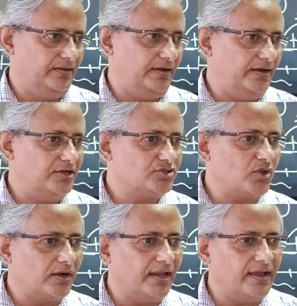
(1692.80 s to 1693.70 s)
right? It is
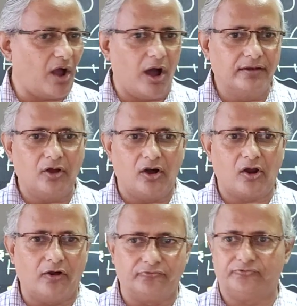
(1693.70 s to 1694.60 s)
not like on or
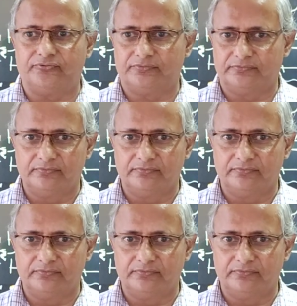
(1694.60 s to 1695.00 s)
off,